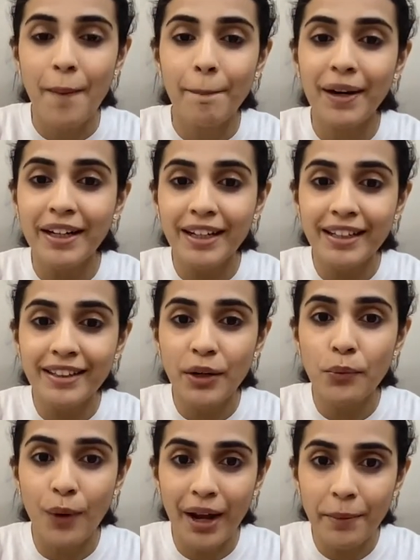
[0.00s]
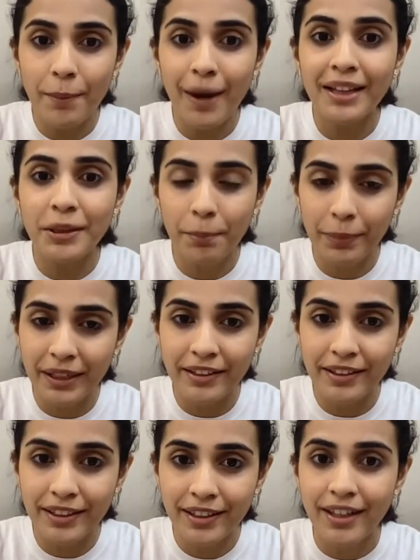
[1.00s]
But in that 1 month
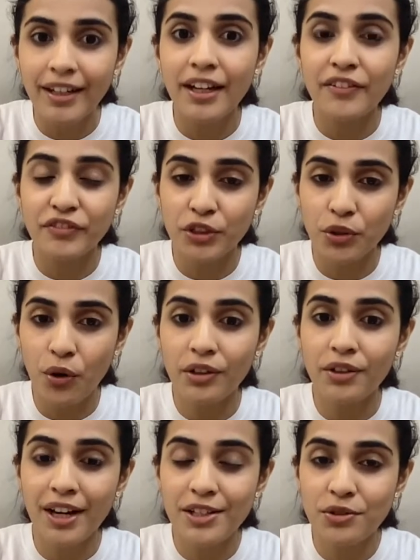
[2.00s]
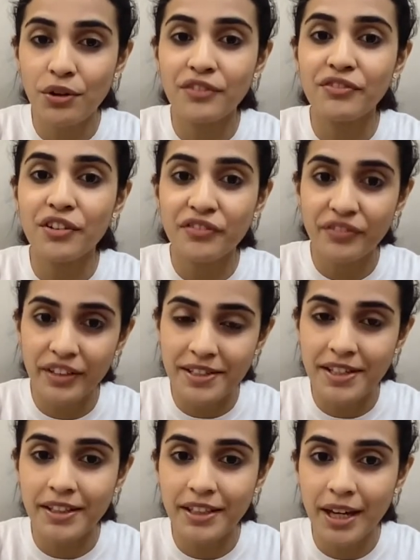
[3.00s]
period, if the doctor has gone for
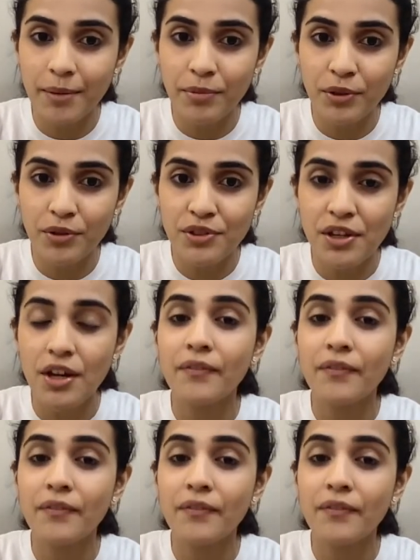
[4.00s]
freezing the embryos,